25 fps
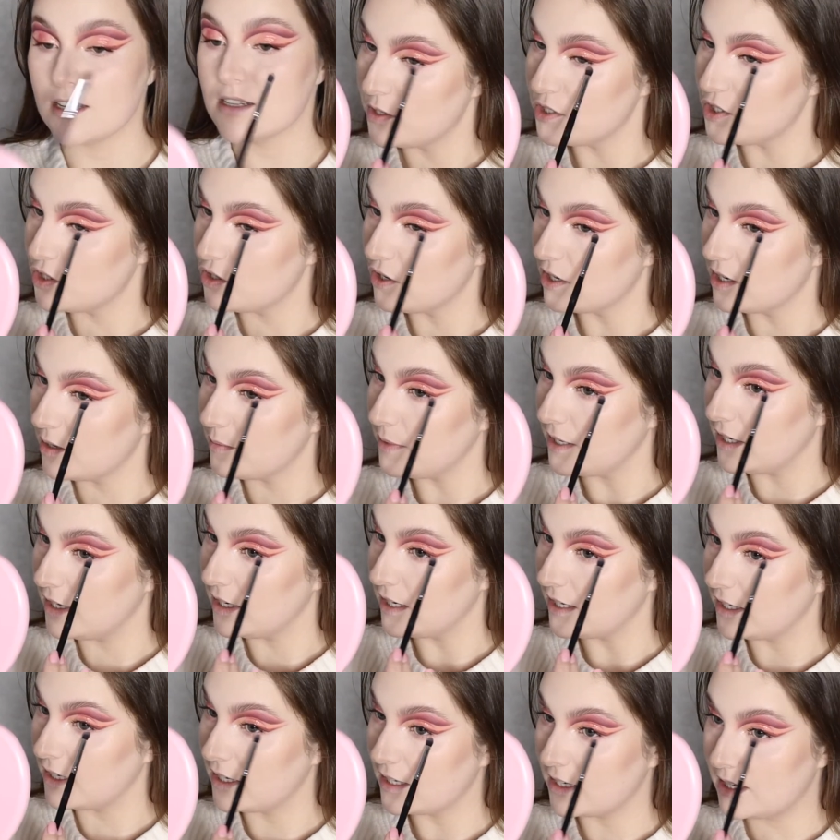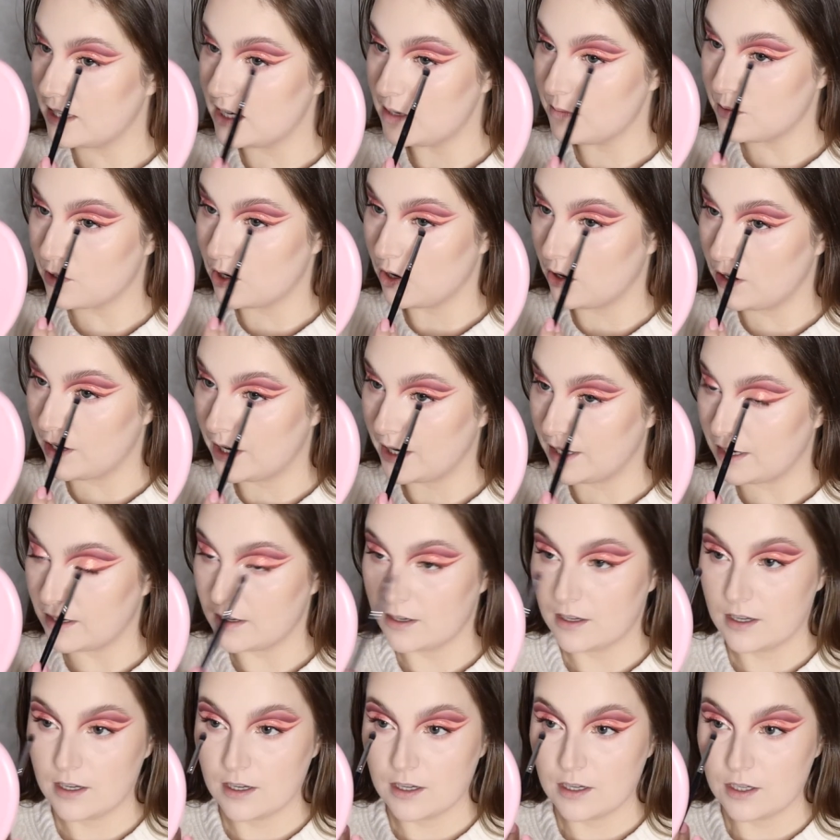But you know what I mean, like keep
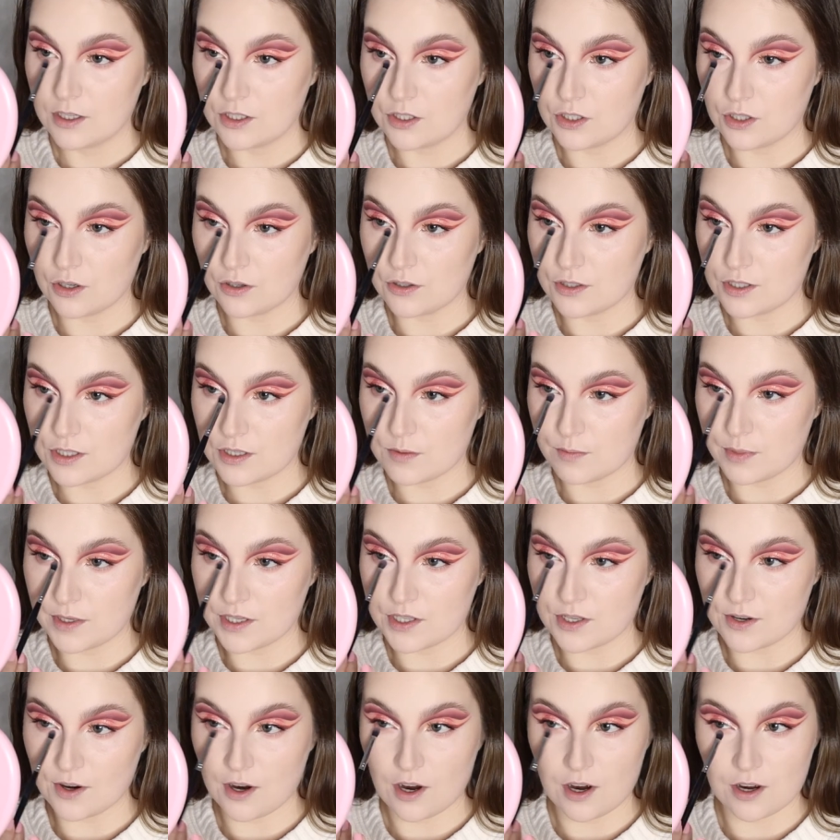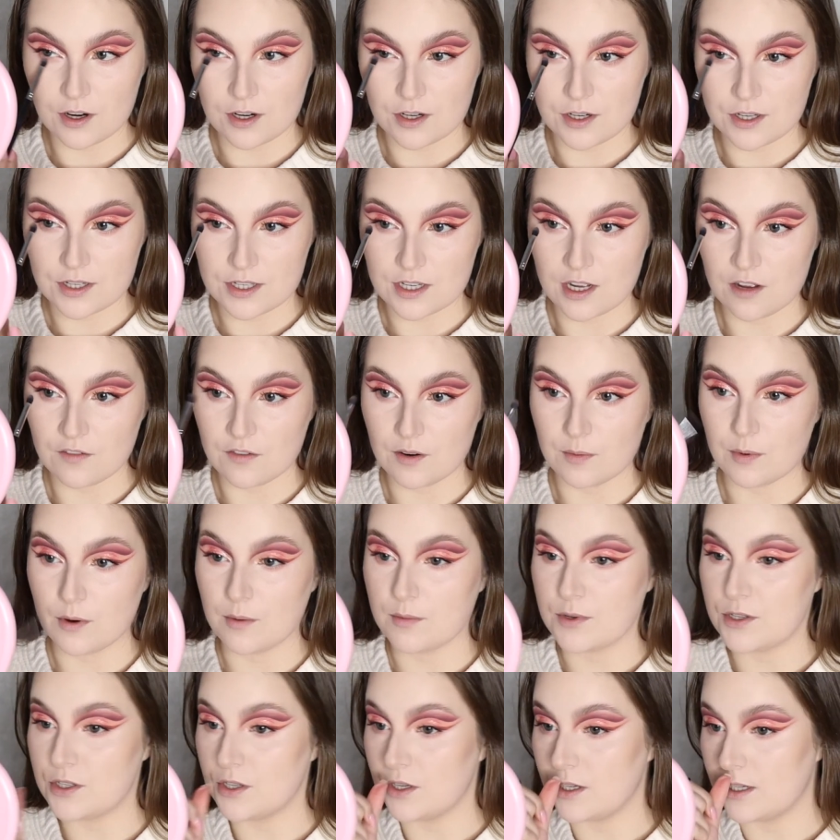going, don't be so hard on yourself. I
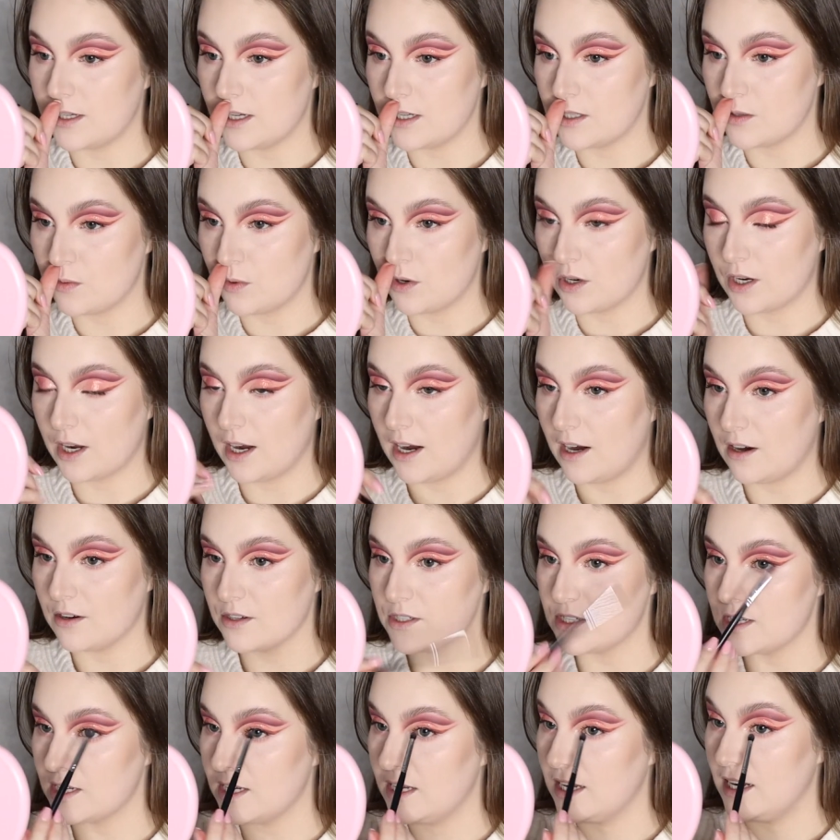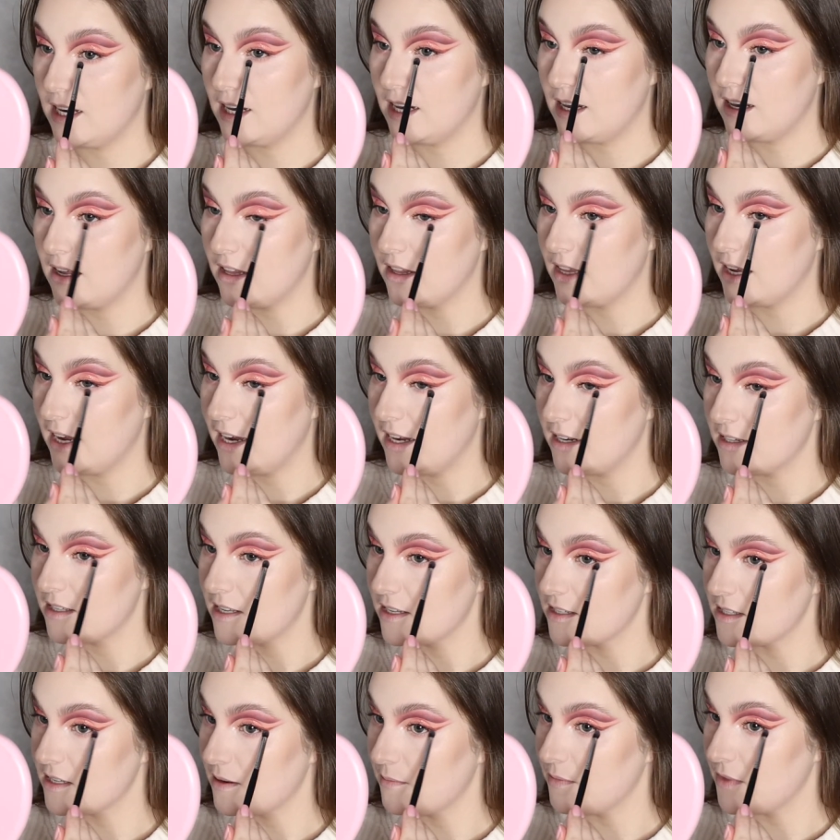promise you it does work out in the end.
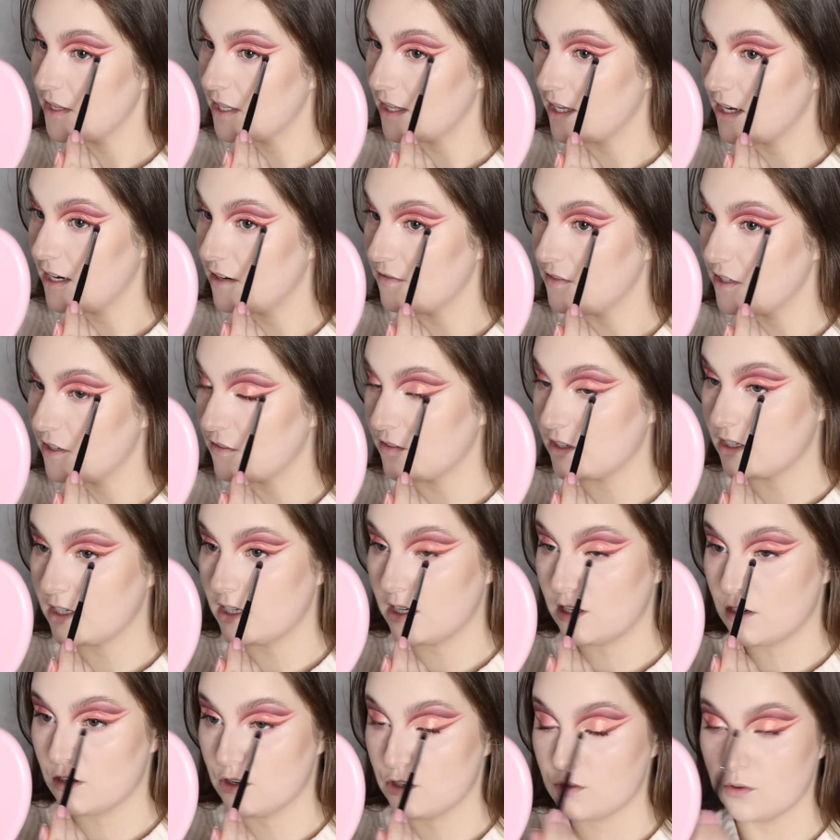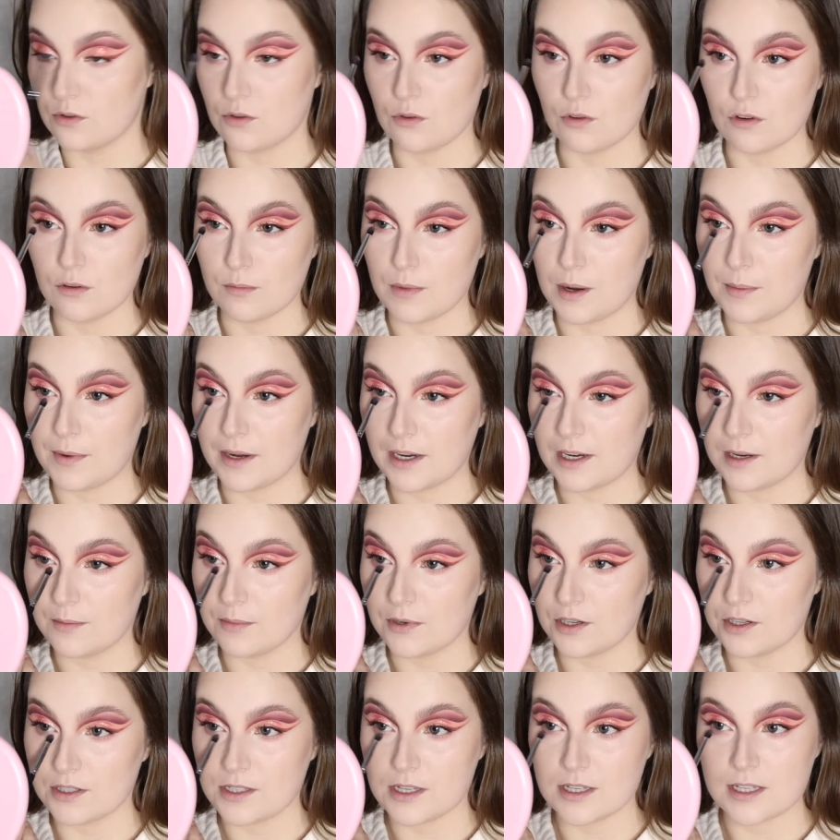That's something that I've definitely learned with all of my makeup
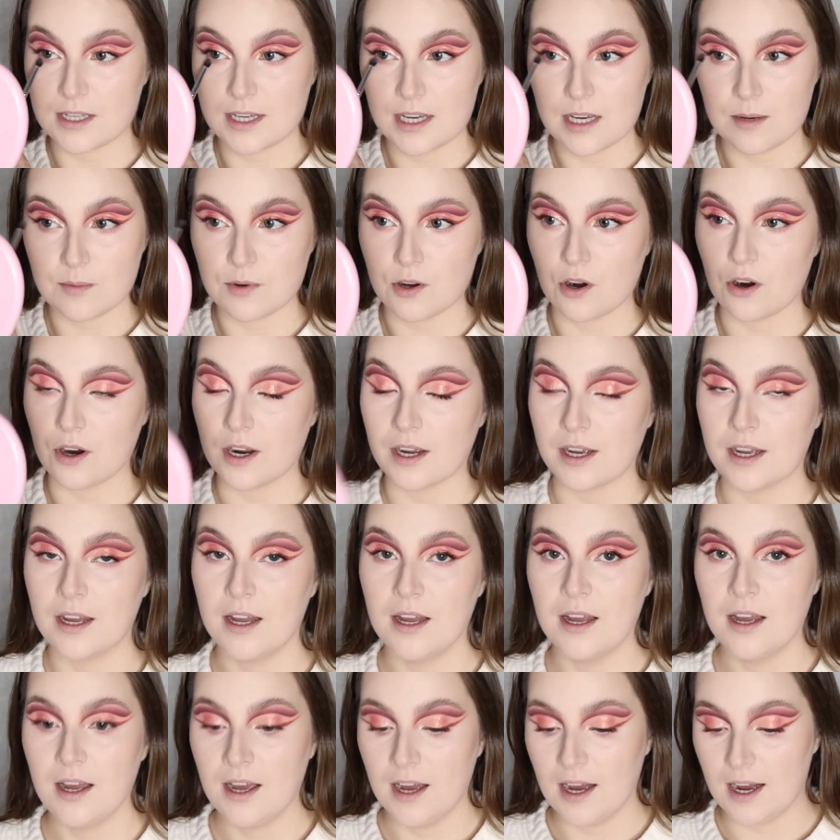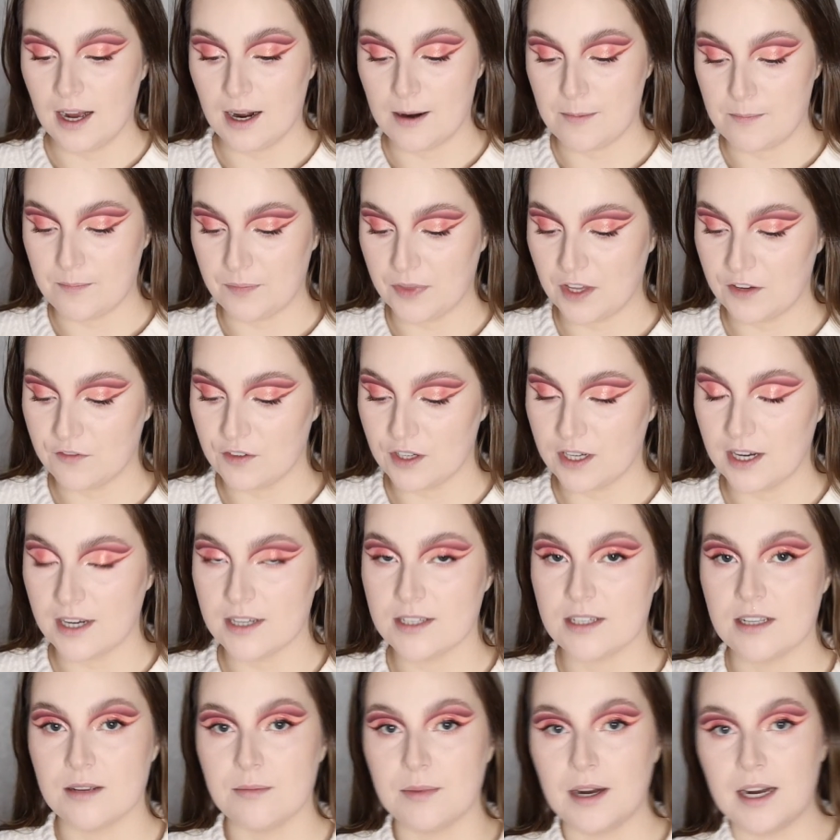looks, is keep going. If you
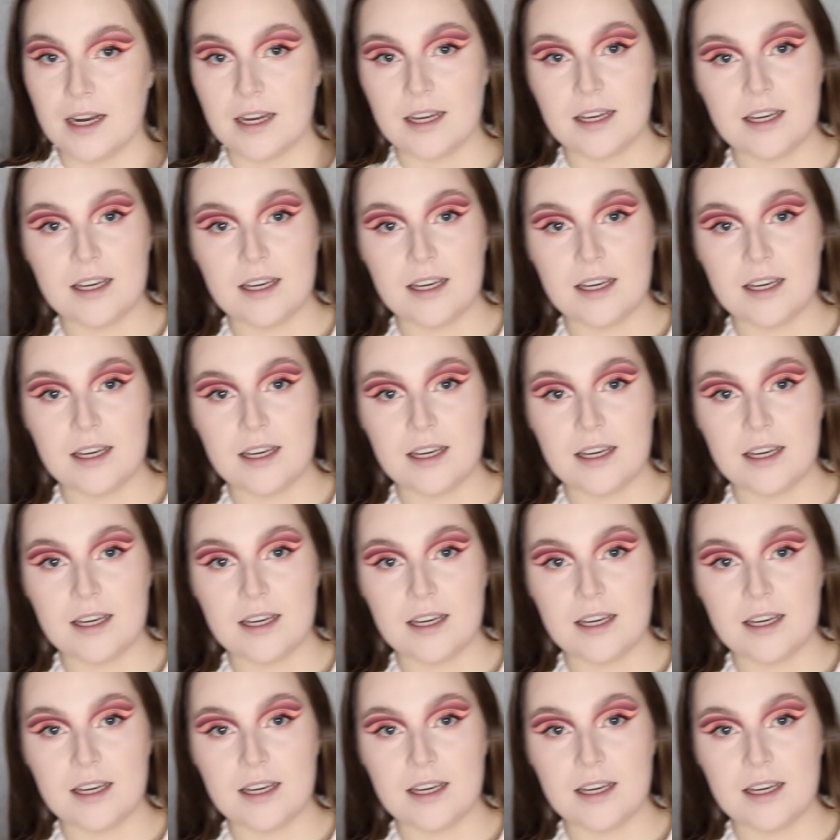guys see my